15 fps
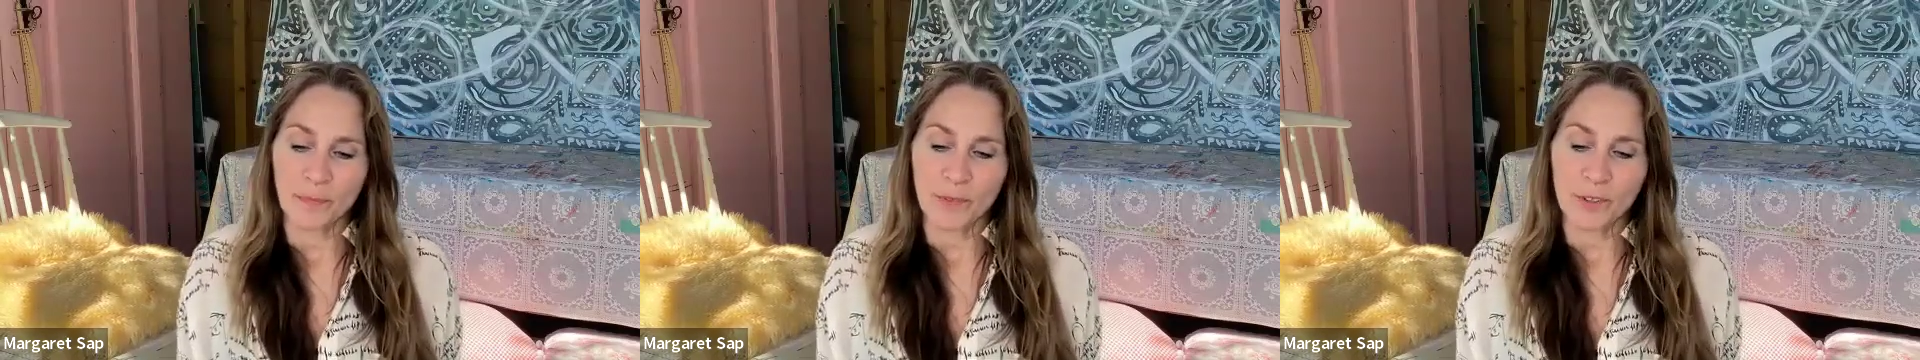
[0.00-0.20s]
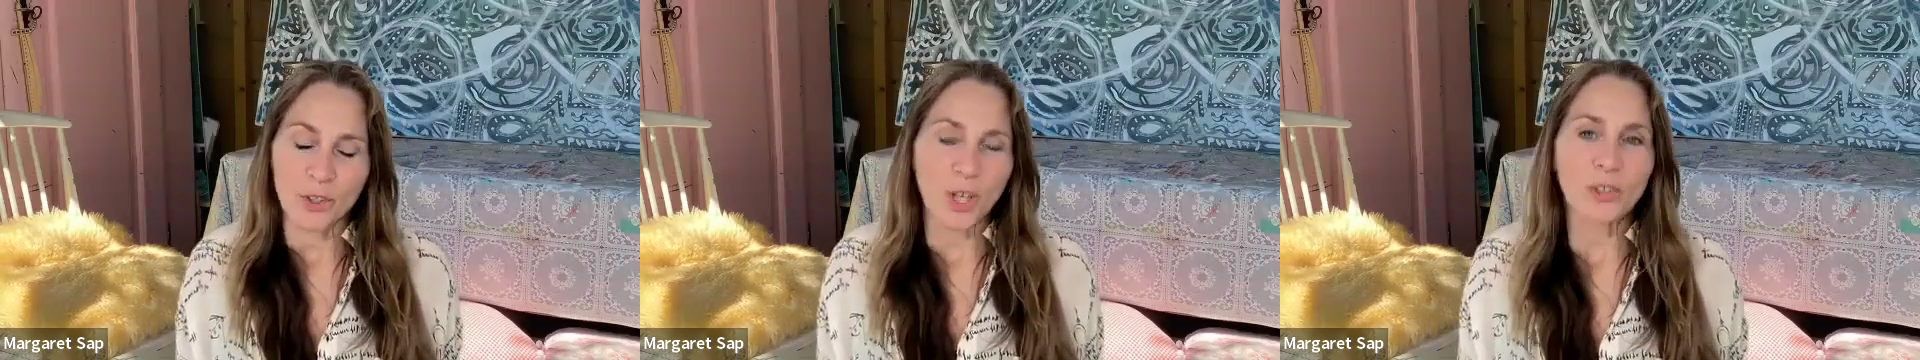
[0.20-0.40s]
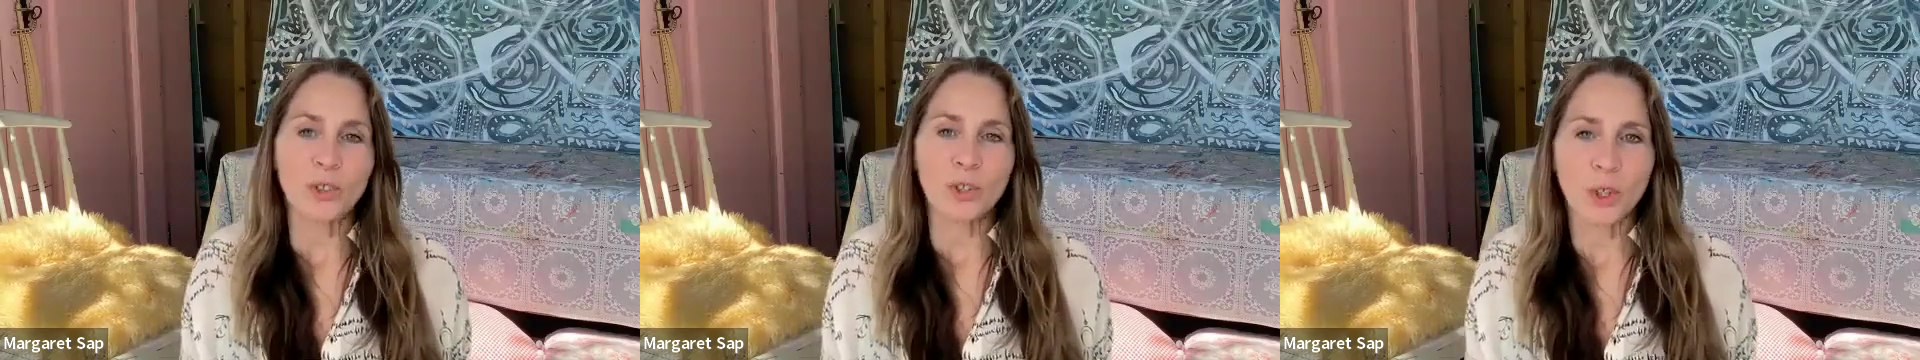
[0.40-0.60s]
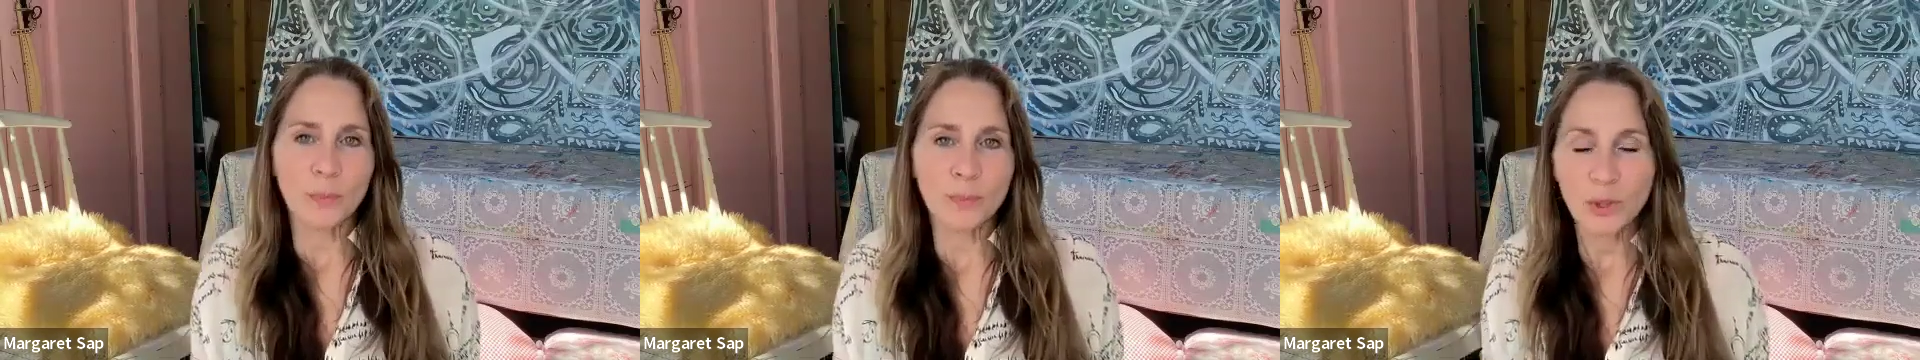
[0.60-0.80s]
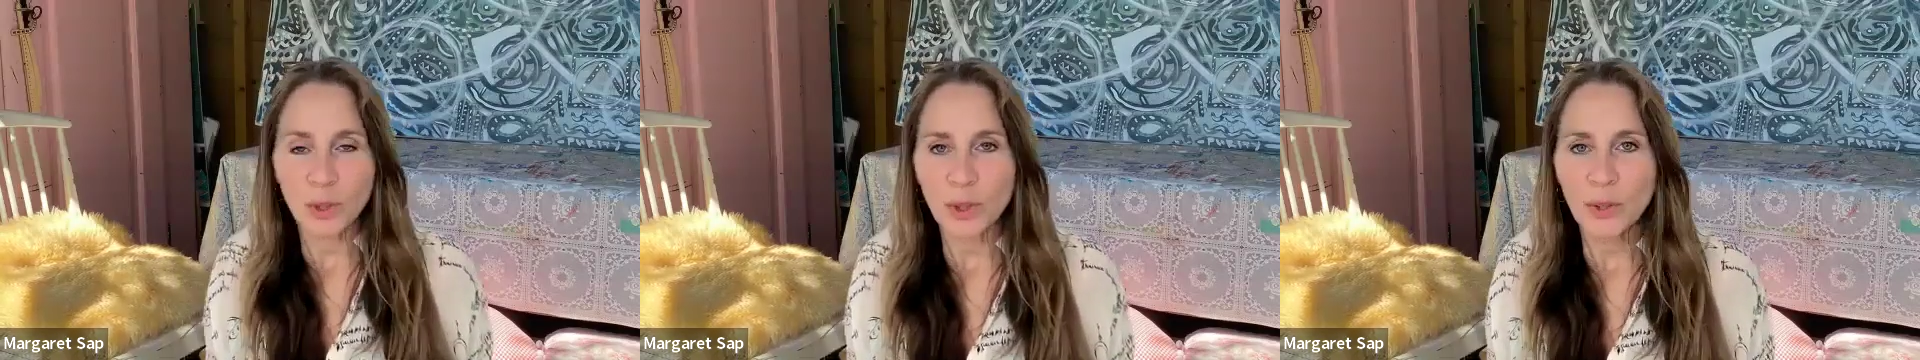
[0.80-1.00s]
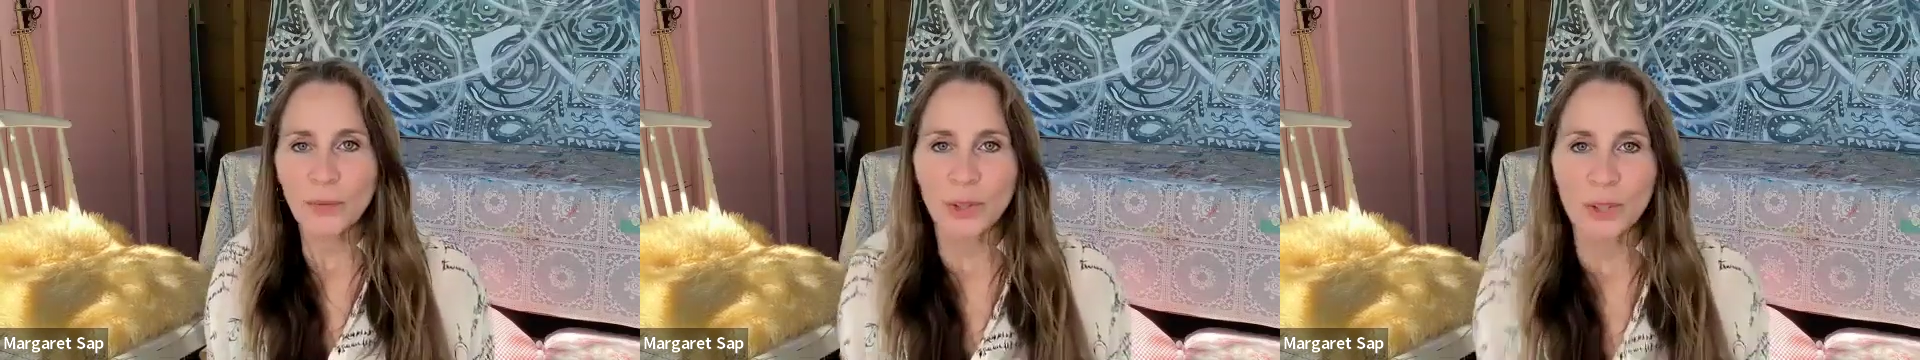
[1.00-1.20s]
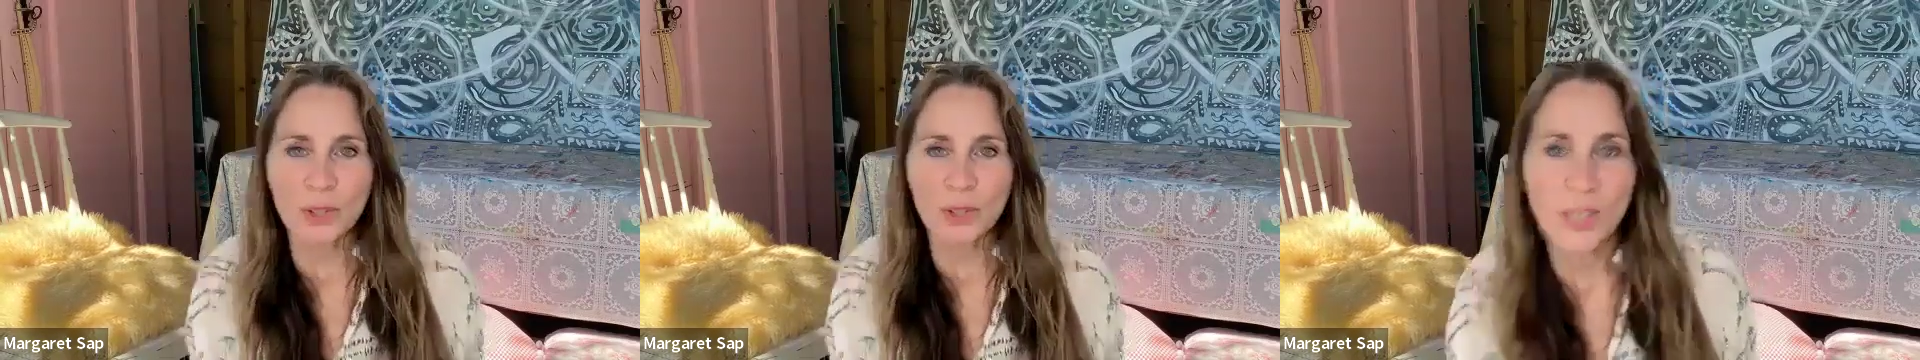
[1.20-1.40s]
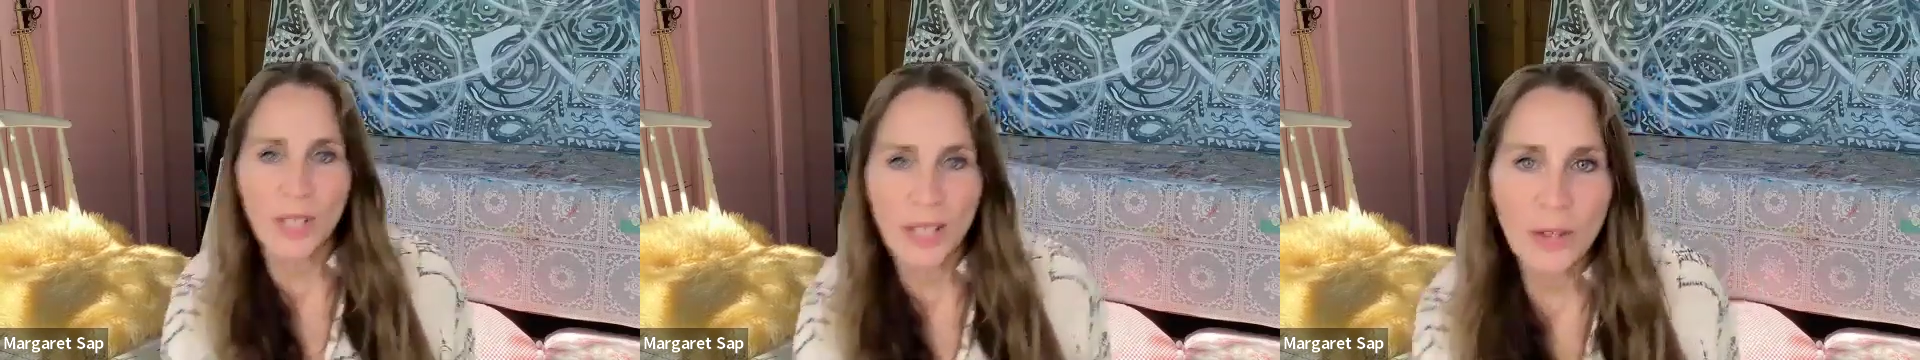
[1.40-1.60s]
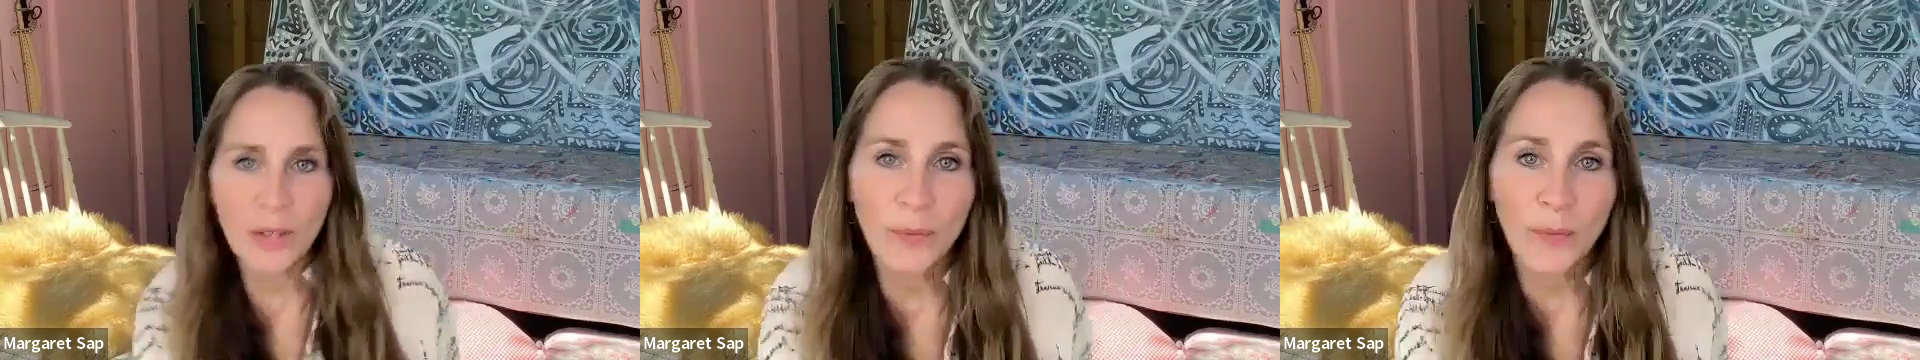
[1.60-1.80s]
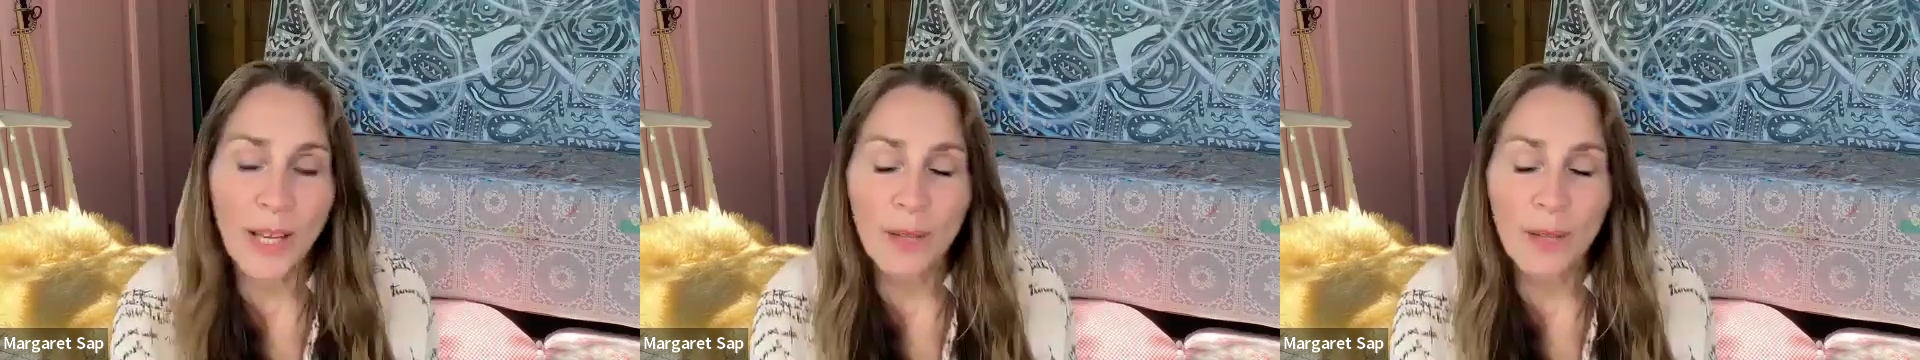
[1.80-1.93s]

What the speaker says: start to observe yourself